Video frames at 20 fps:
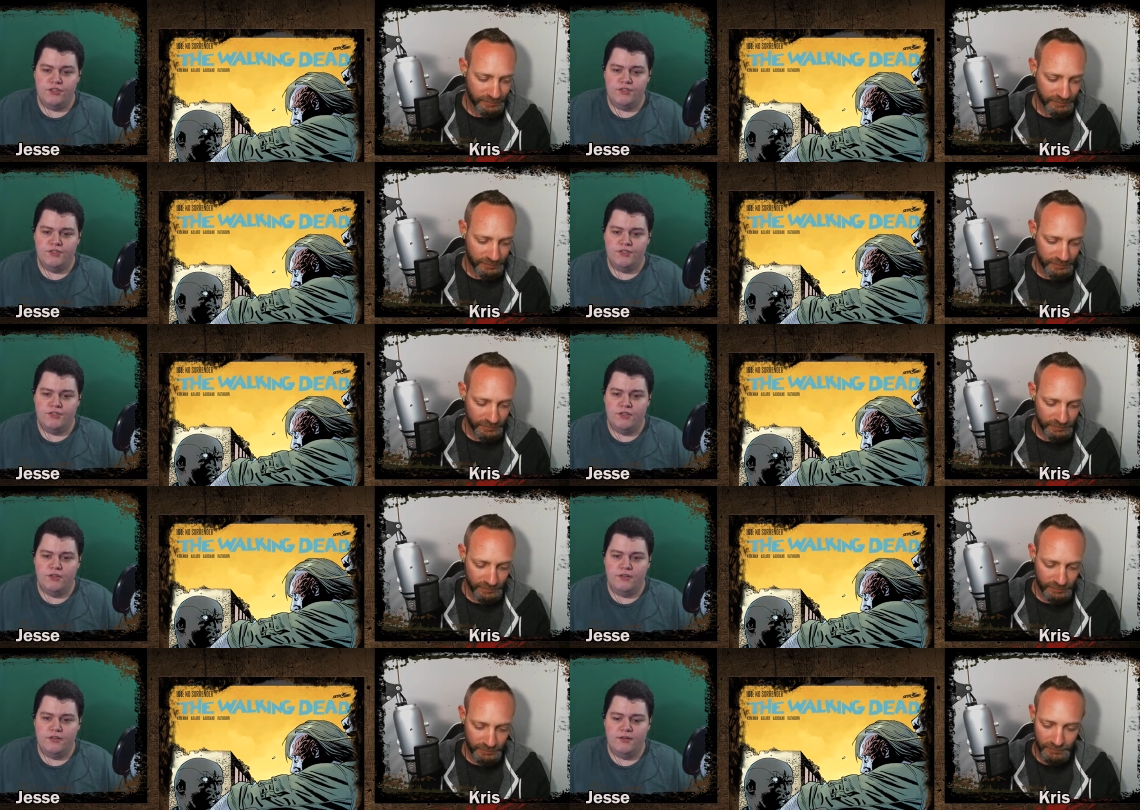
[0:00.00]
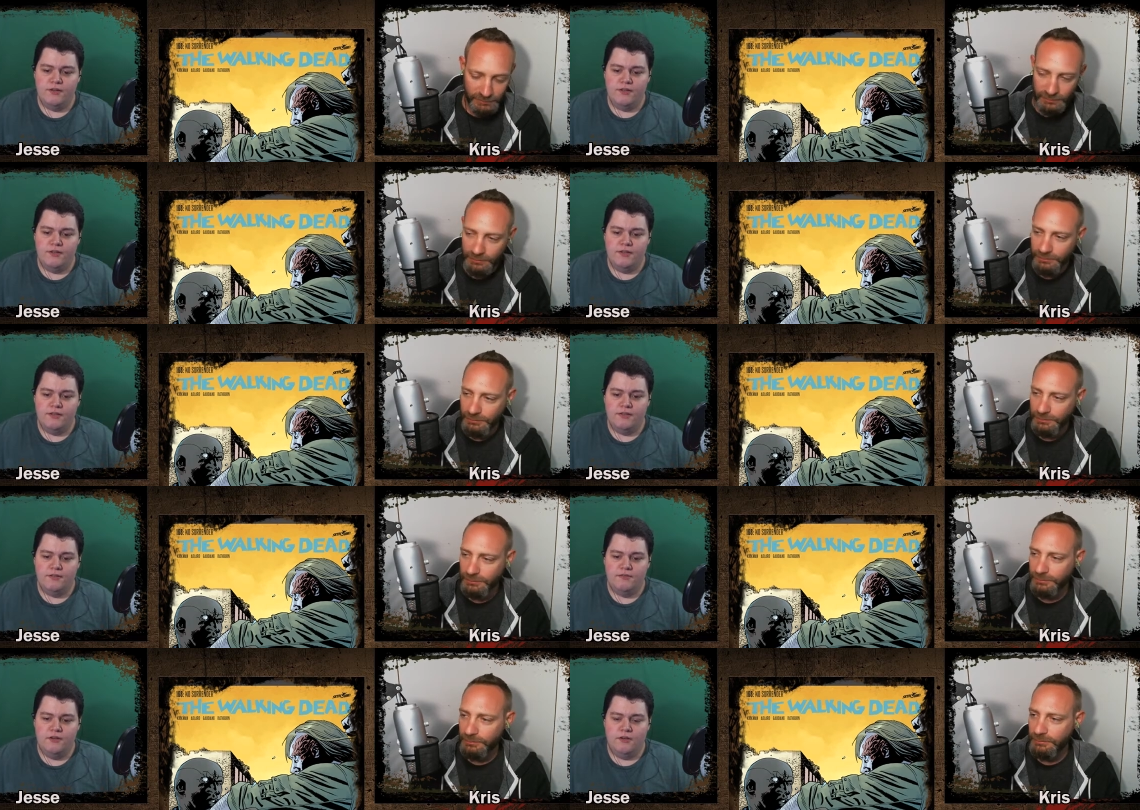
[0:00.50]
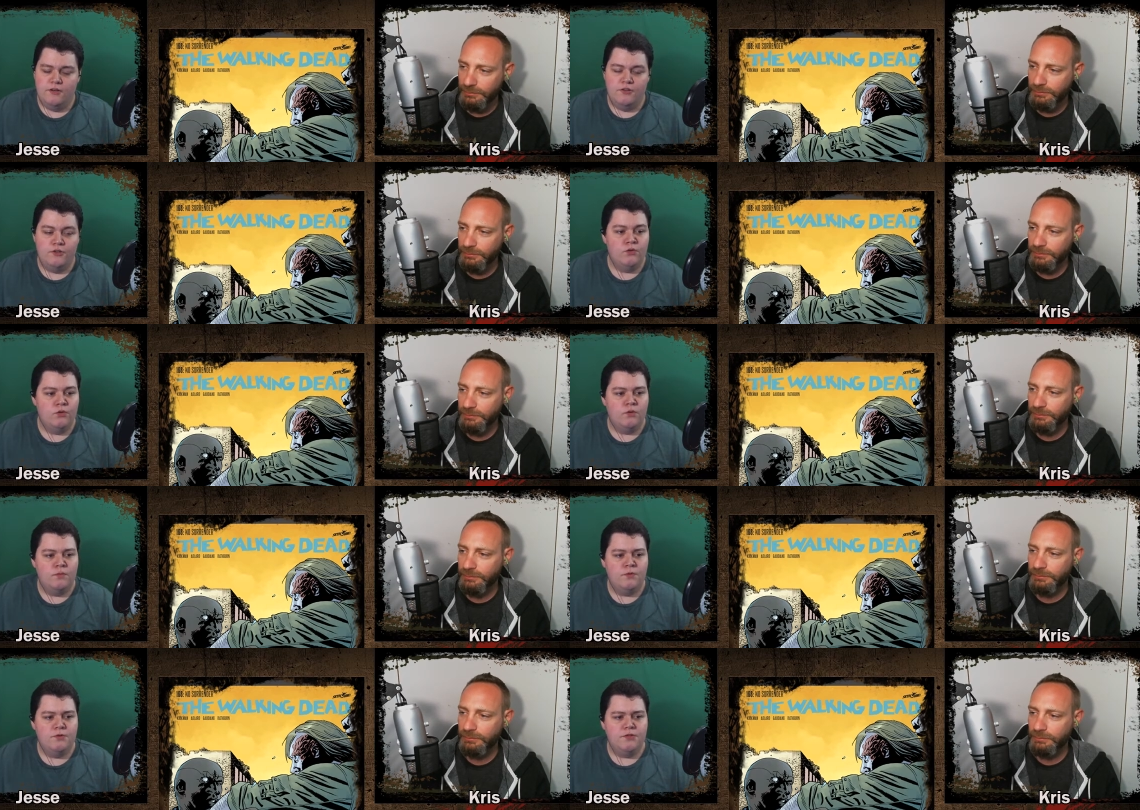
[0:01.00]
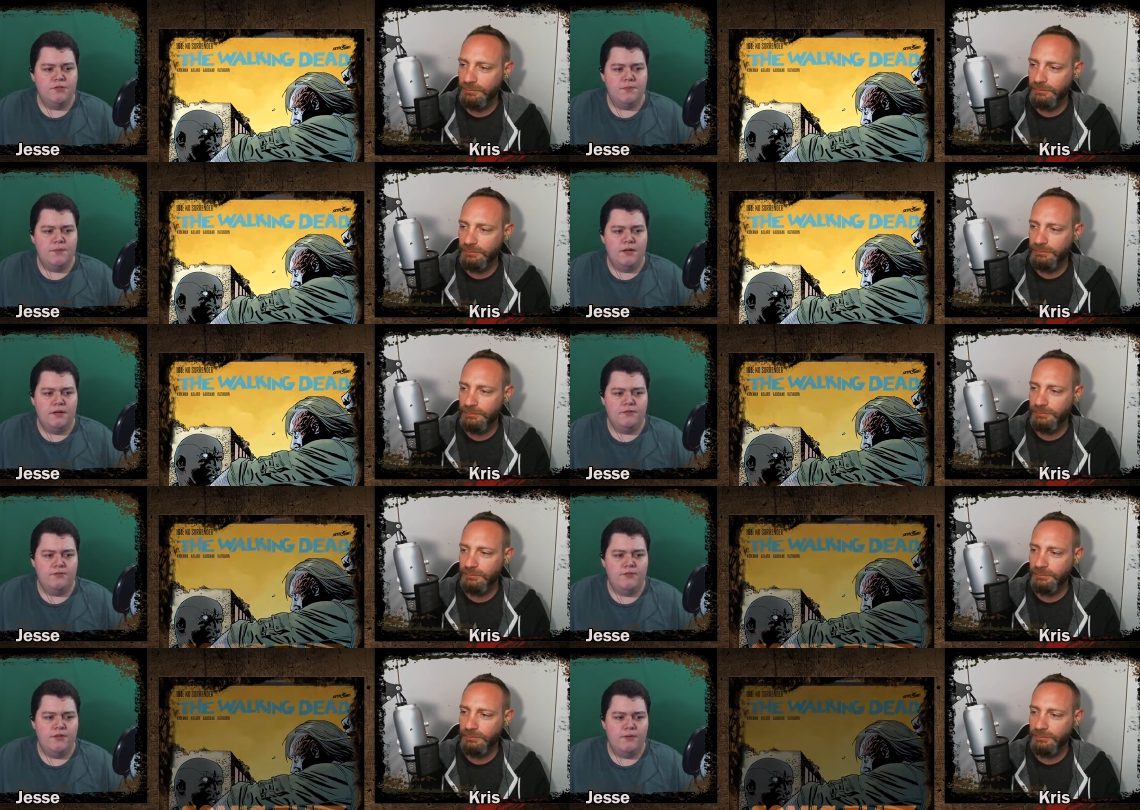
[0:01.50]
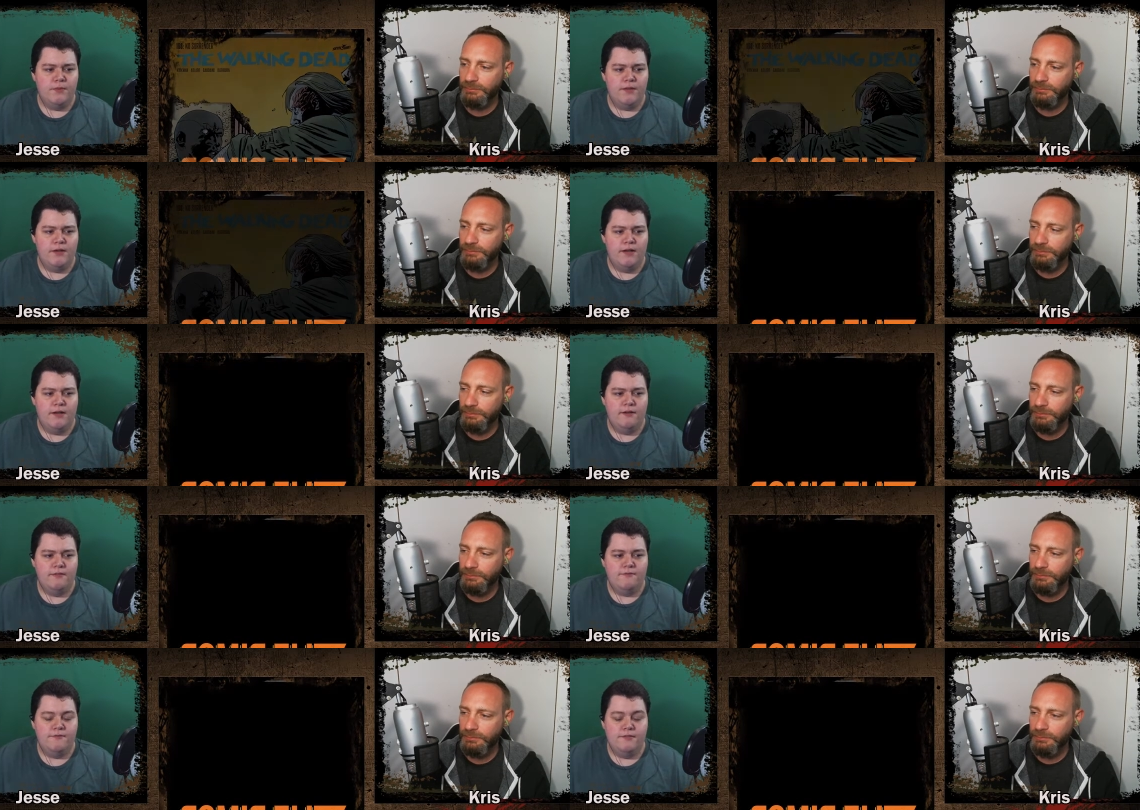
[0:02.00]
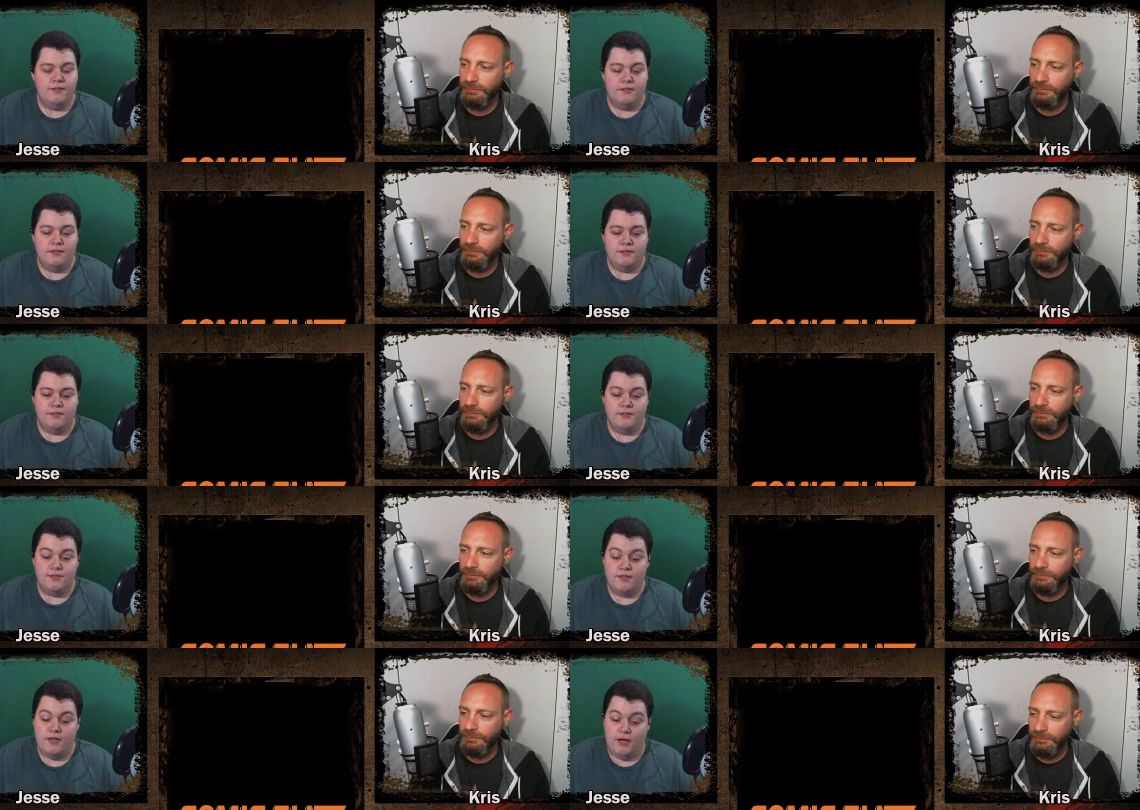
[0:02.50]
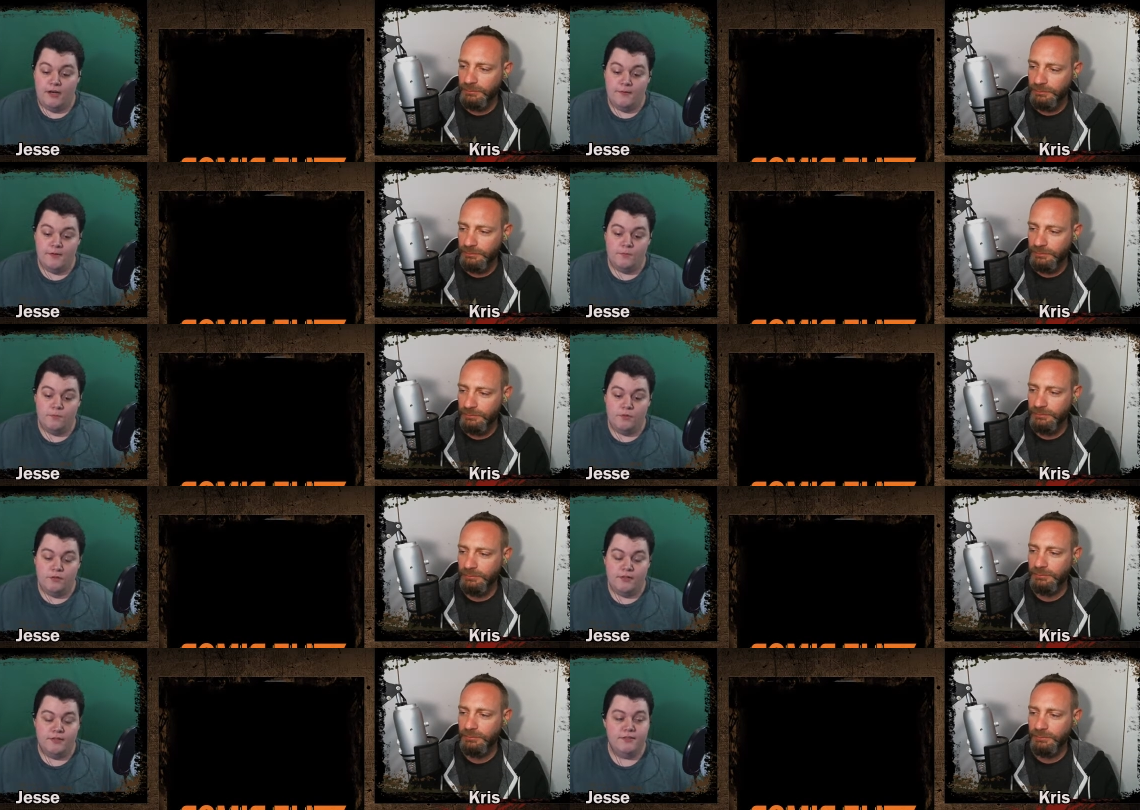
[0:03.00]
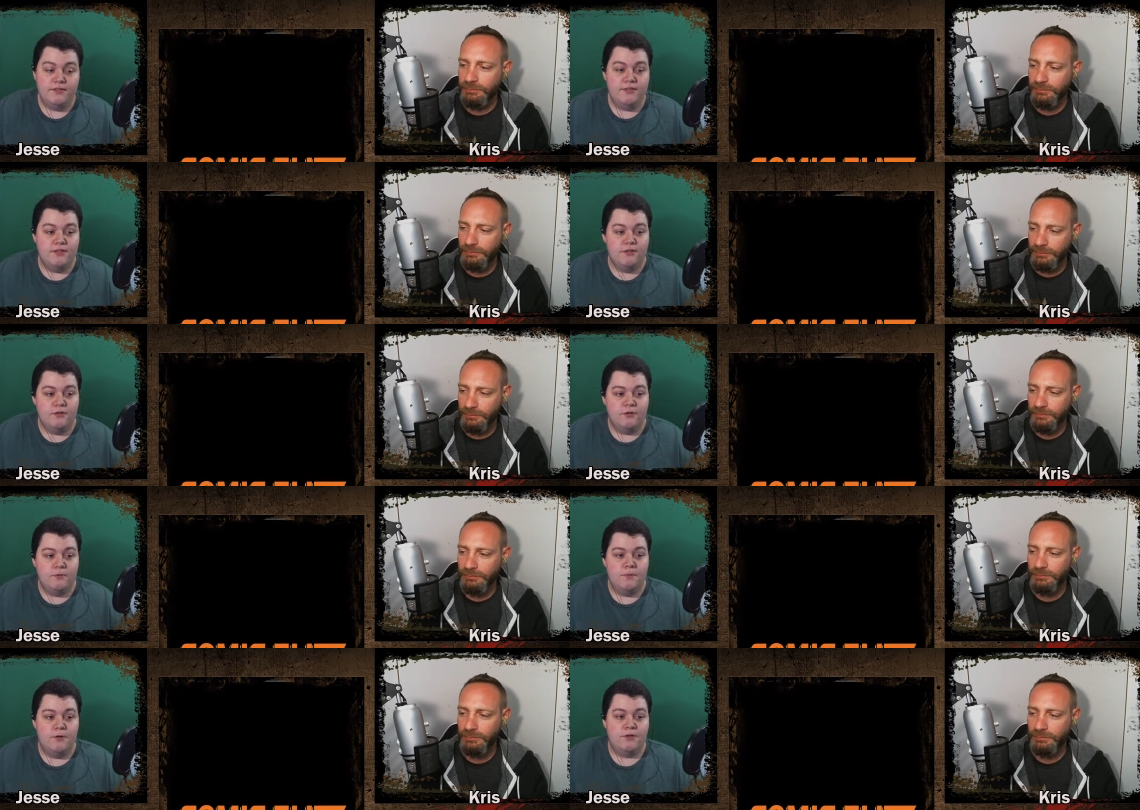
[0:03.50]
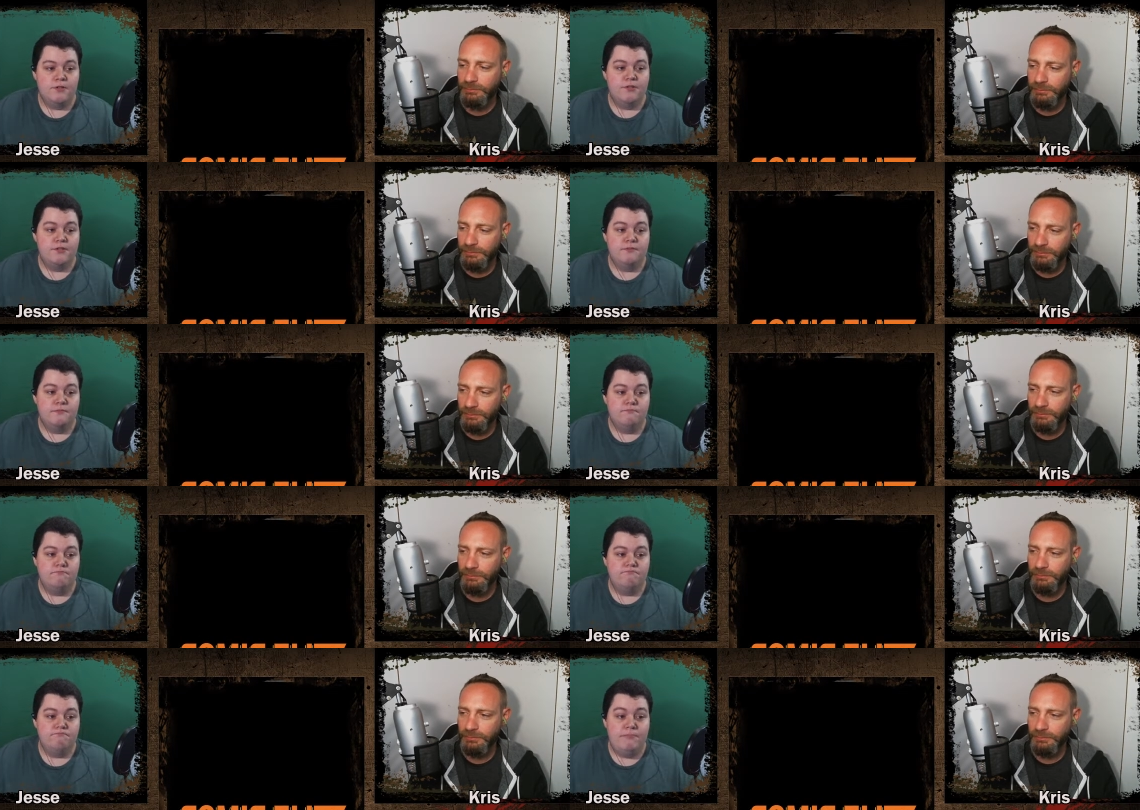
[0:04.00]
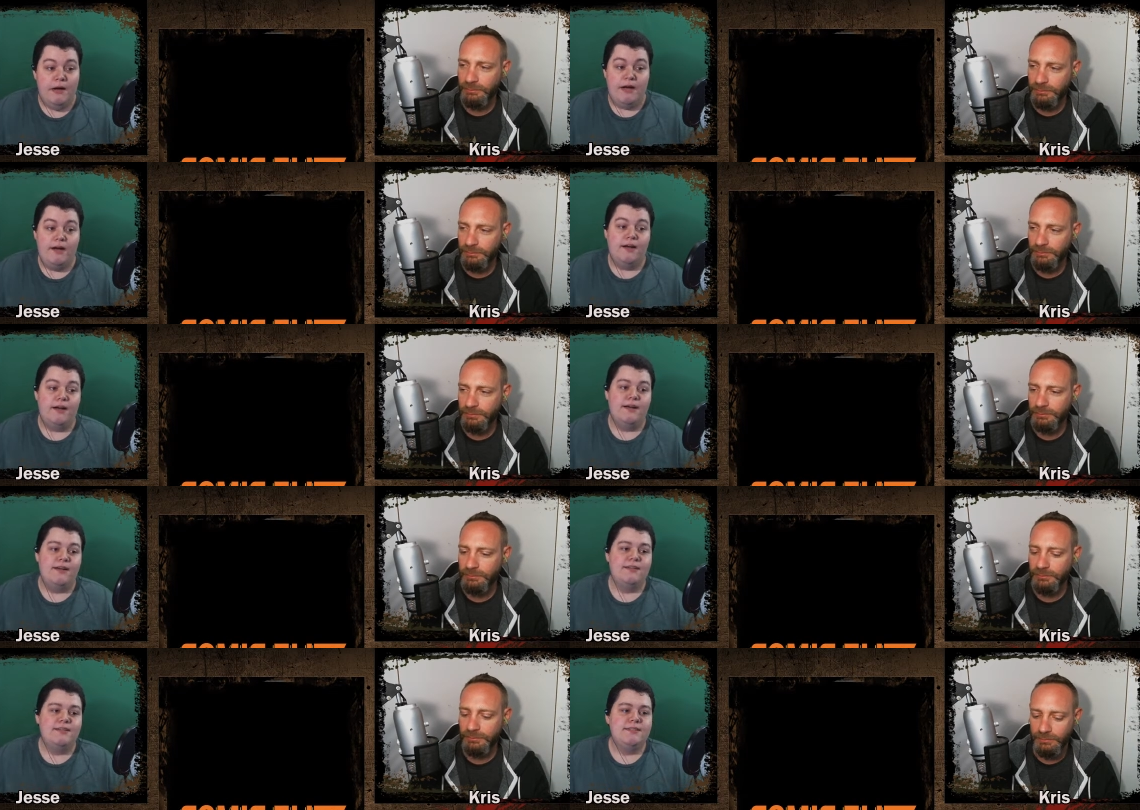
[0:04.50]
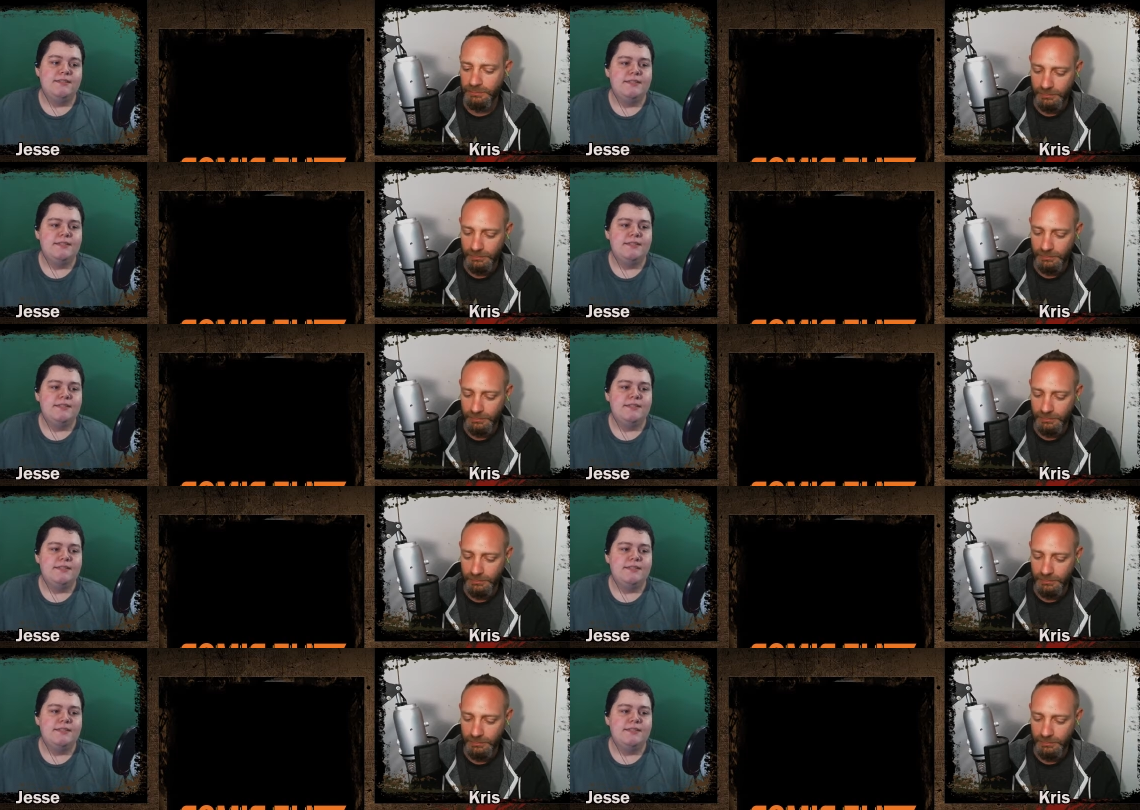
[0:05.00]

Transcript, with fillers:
Speaker 1: our uh, our normal sponsor that we have is Comic Blitz, third person pod